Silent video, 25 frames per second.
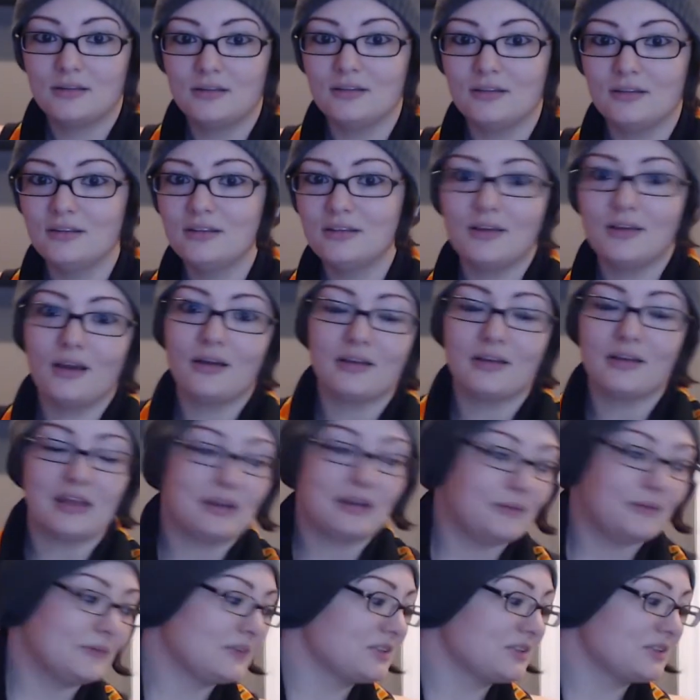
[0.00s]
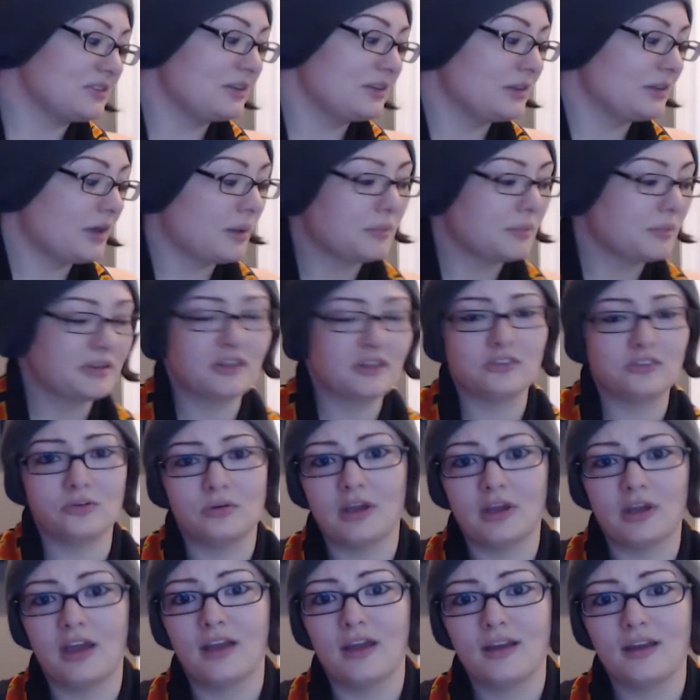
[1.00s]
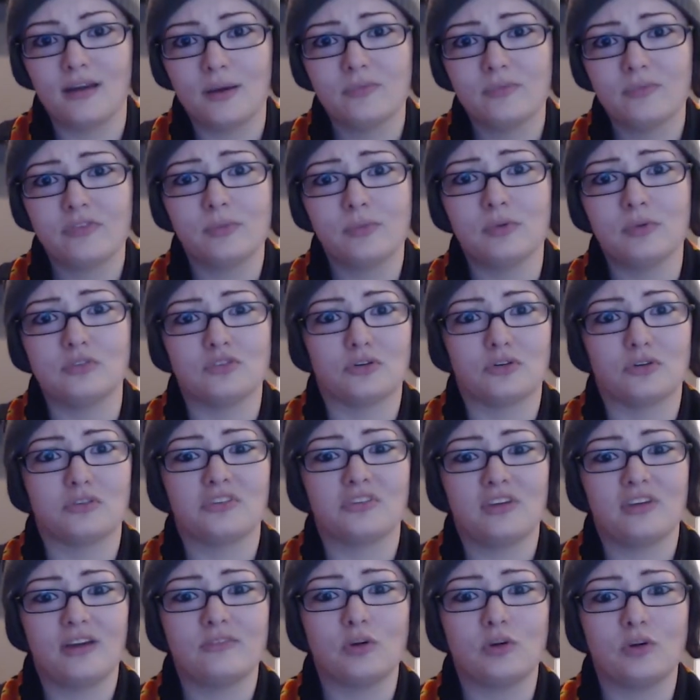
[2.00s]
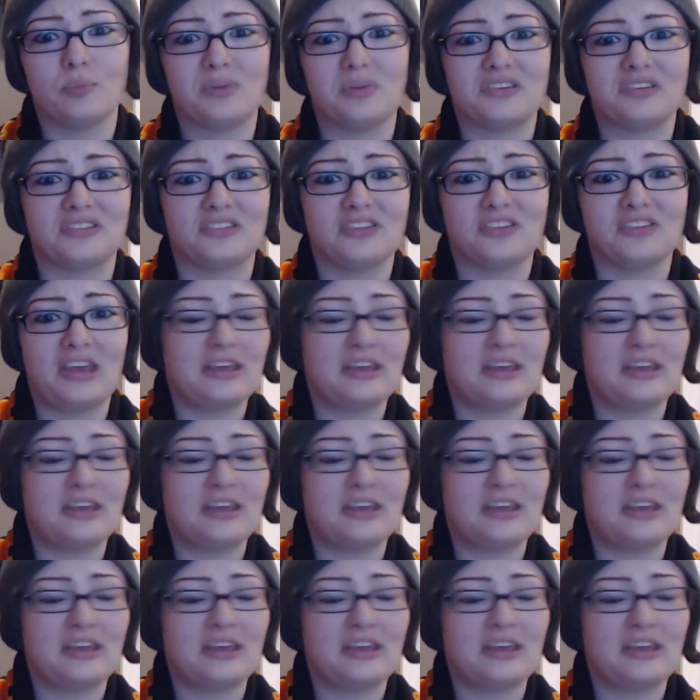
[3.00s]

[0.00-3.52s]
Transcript: Y'all can't even see that, but that's okay. I'm from New Jersey. I have no business saying